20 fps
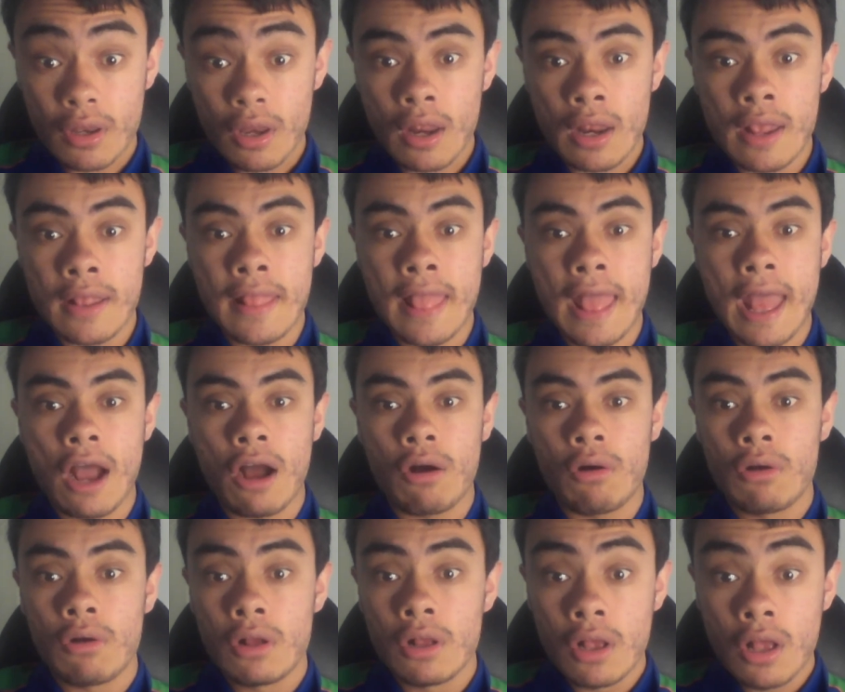
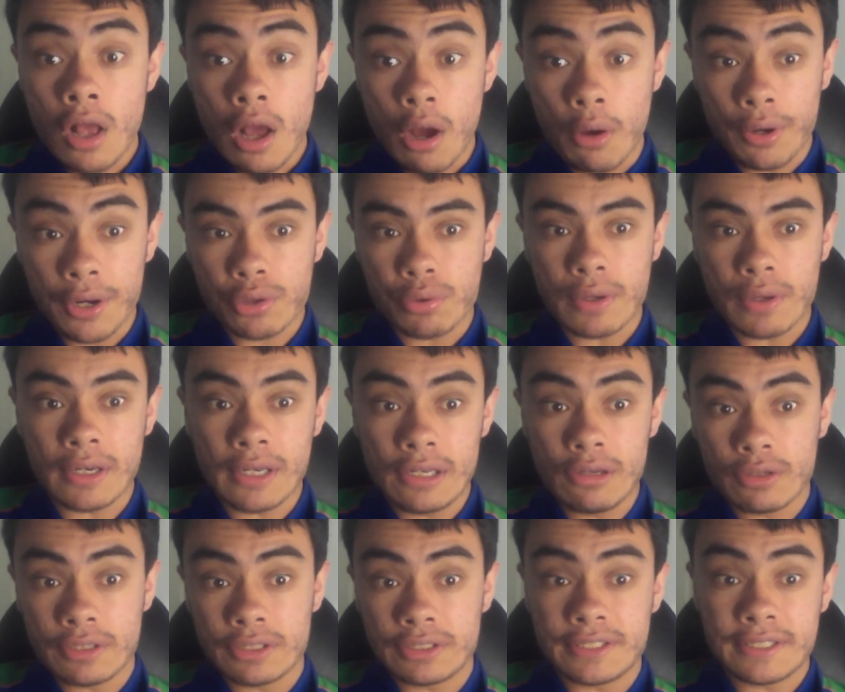Now, I want to quickly
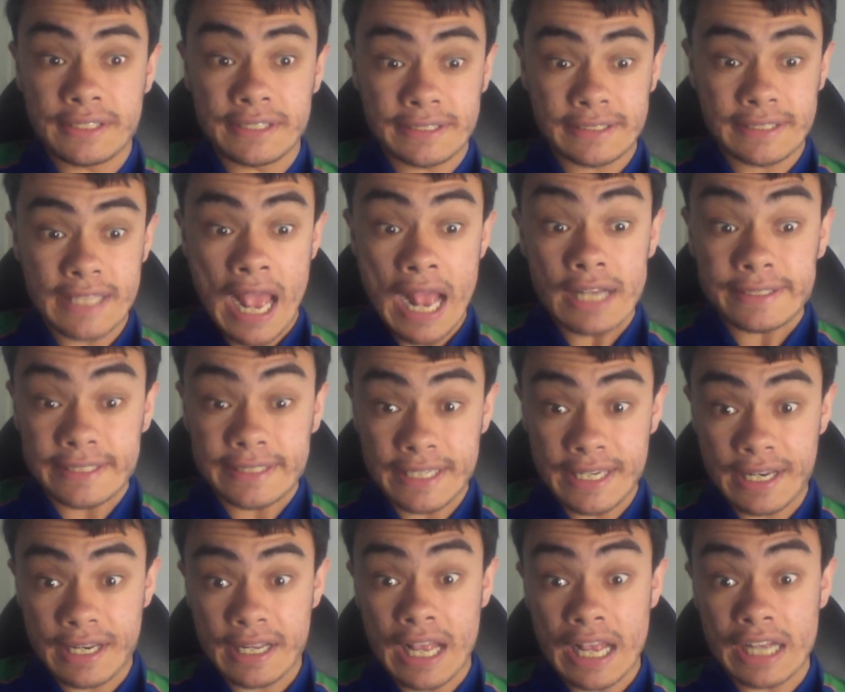look into the stats
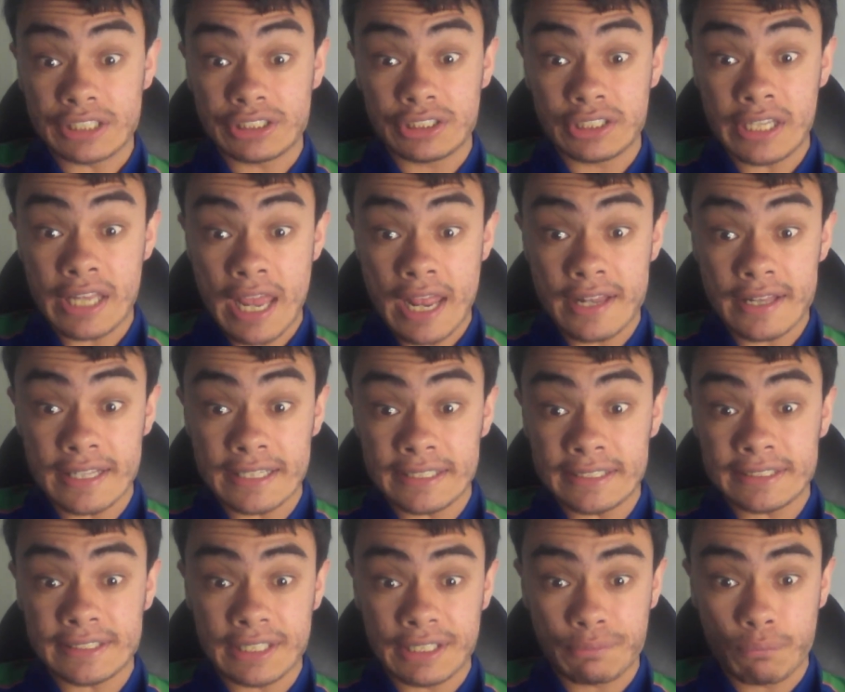here, actually, and
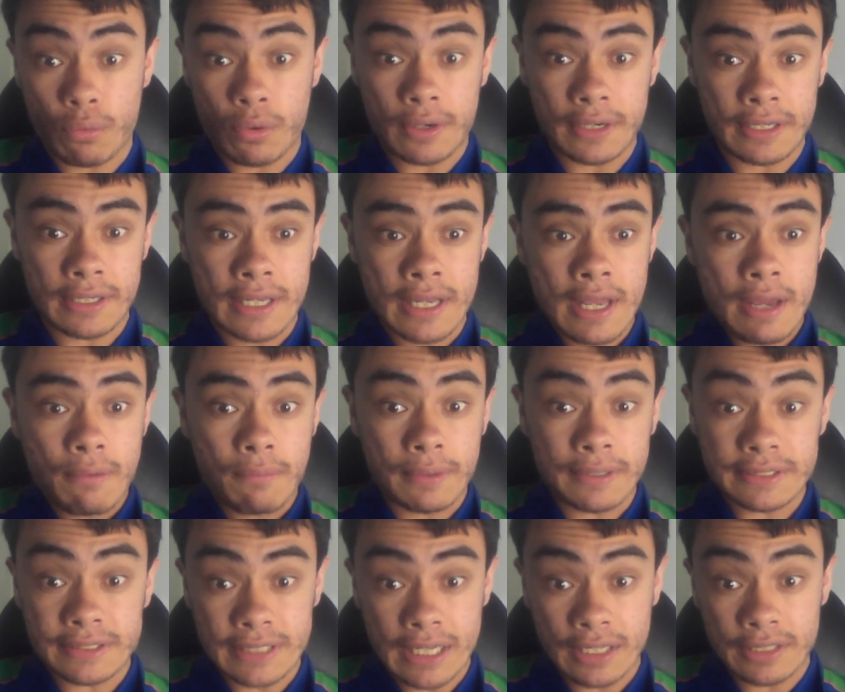these are what
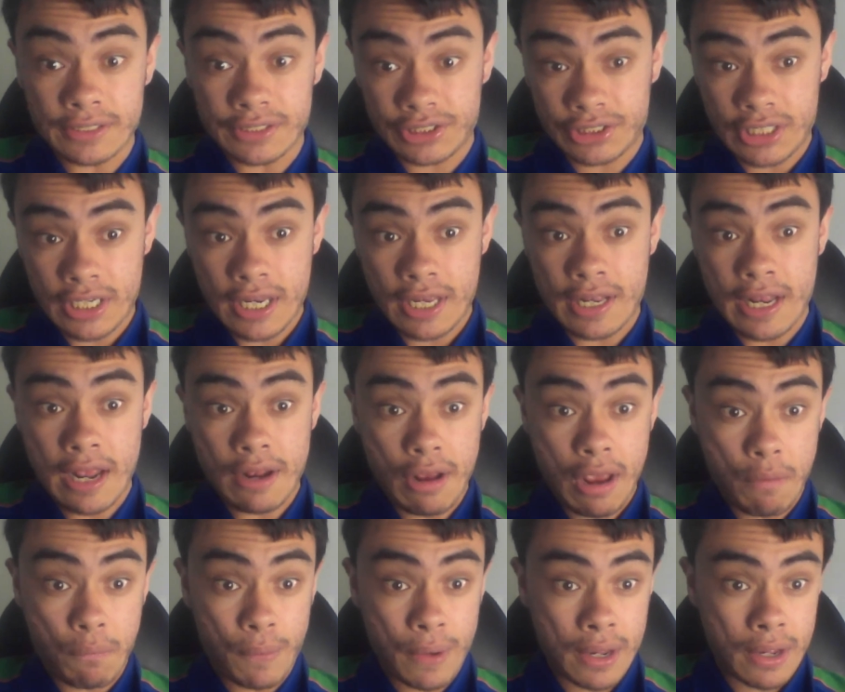he's done this year.
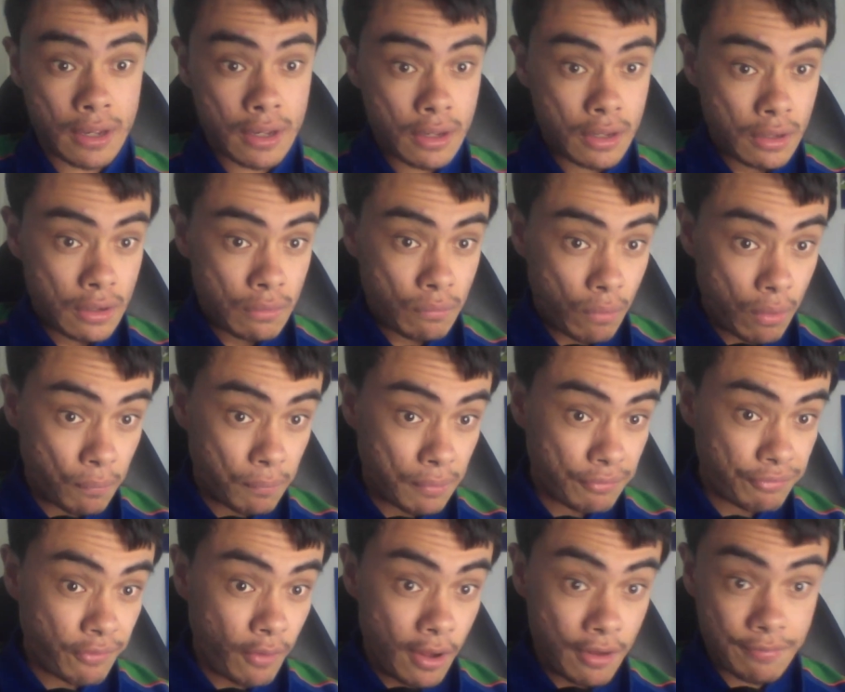And we're
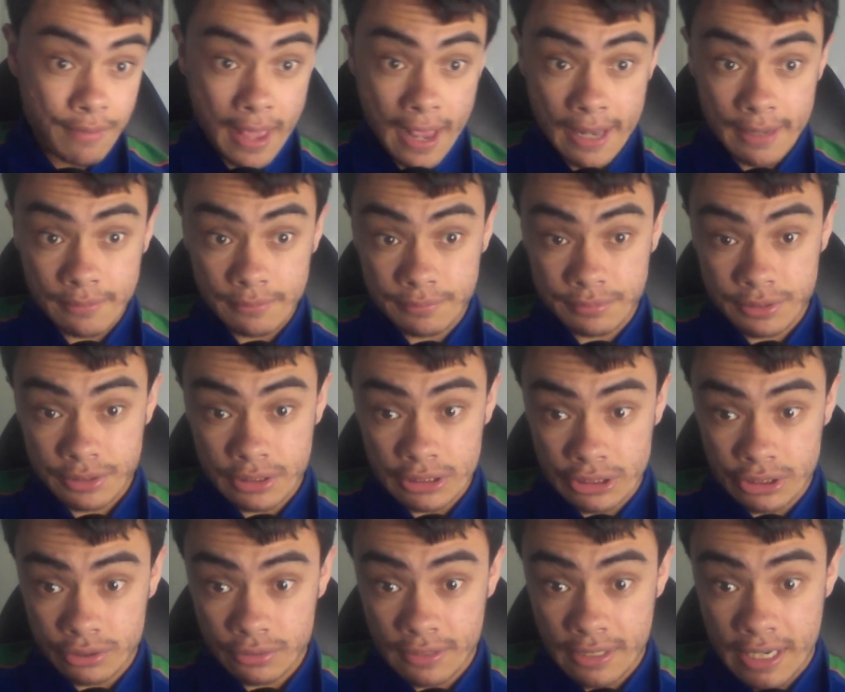5 games
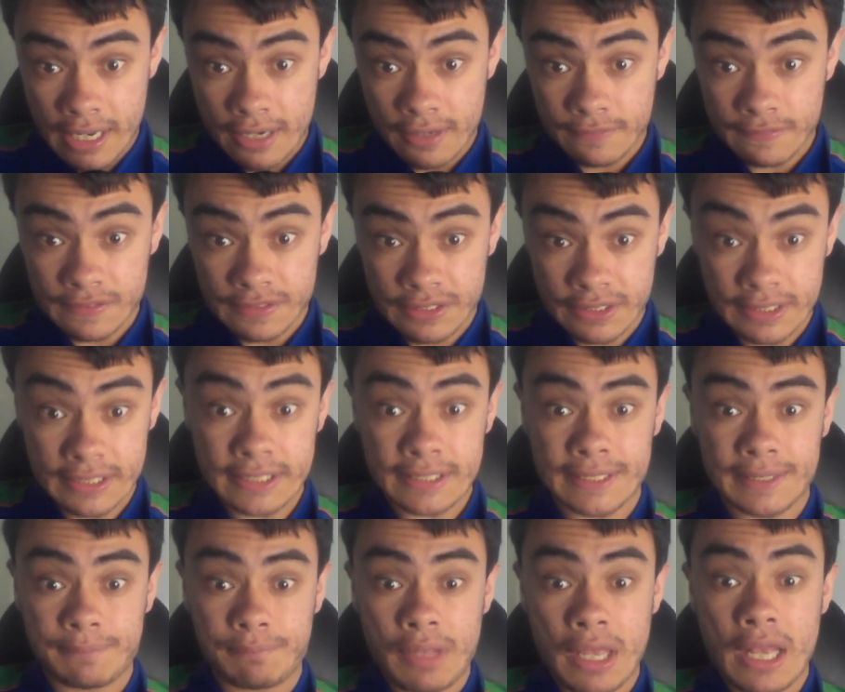until the end of the
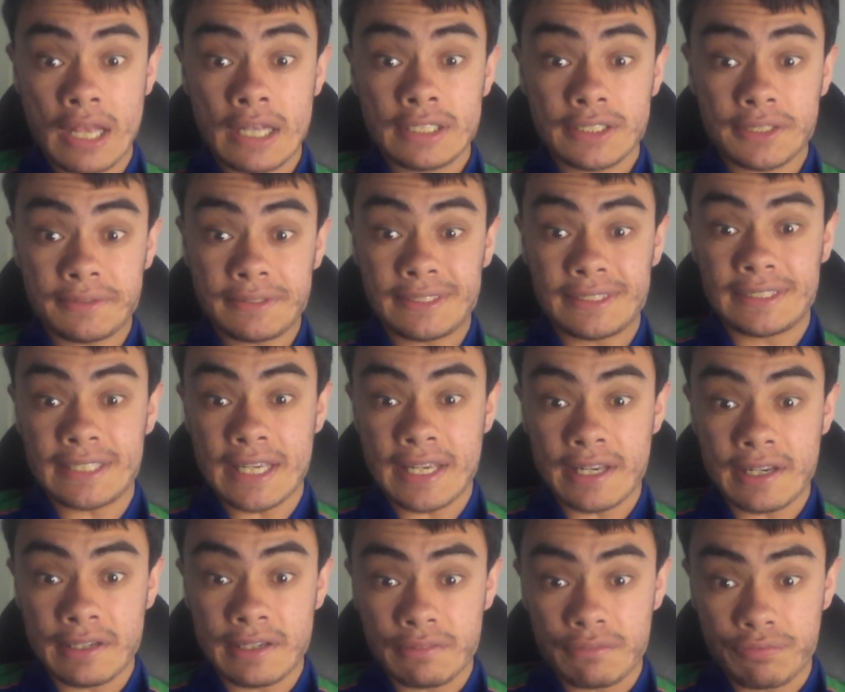season, so he's
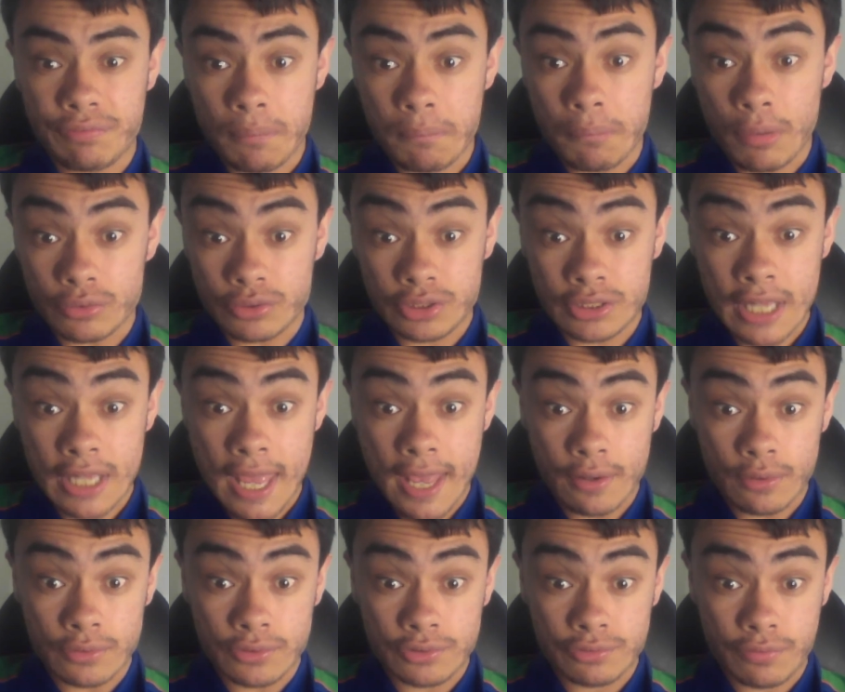second for most
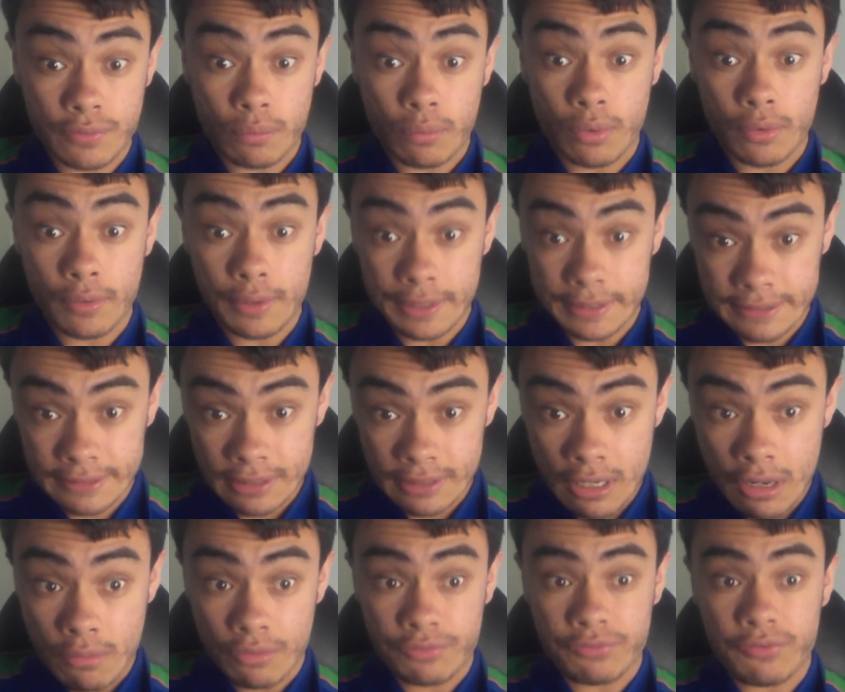tackles for the Warriors
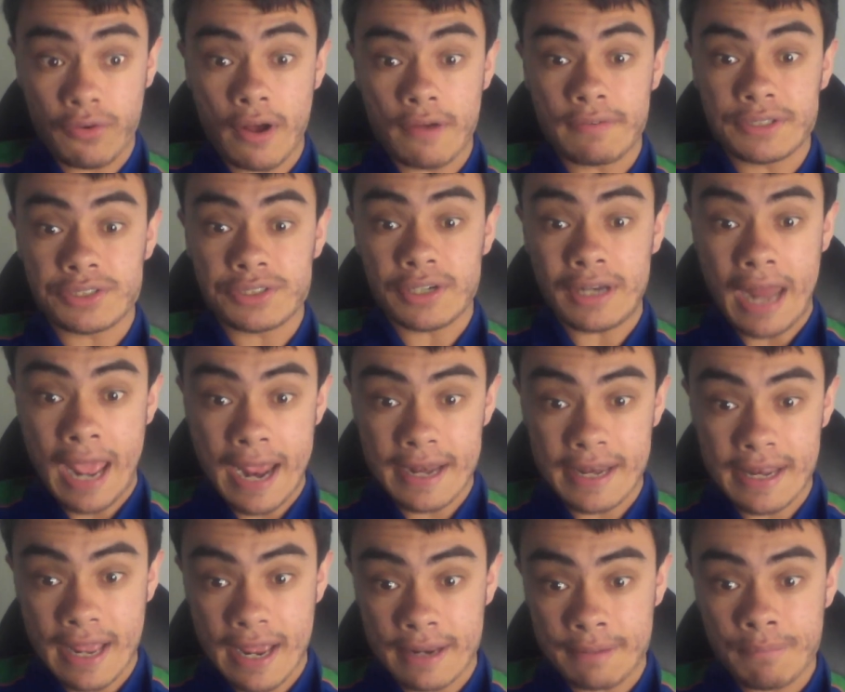with
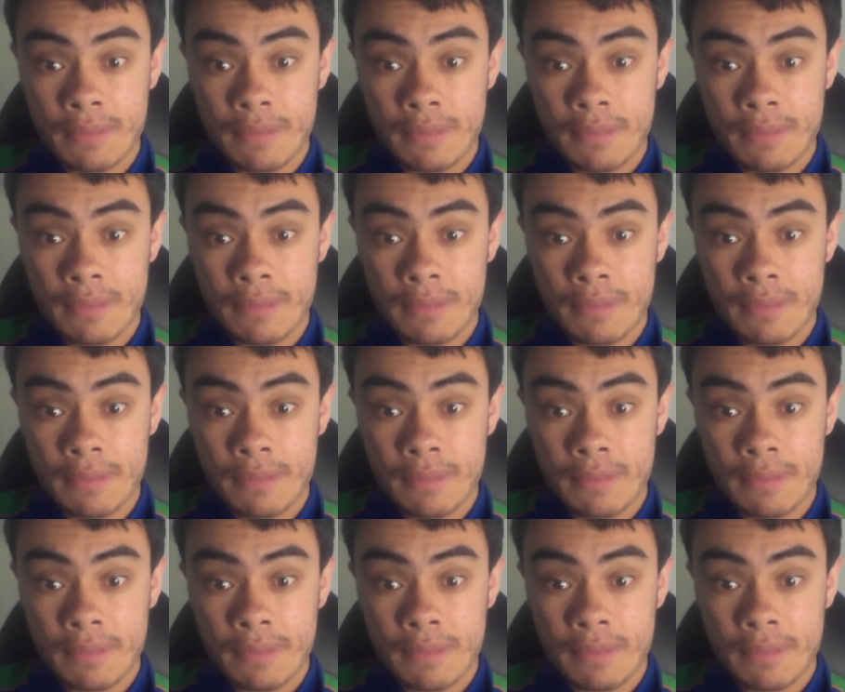588.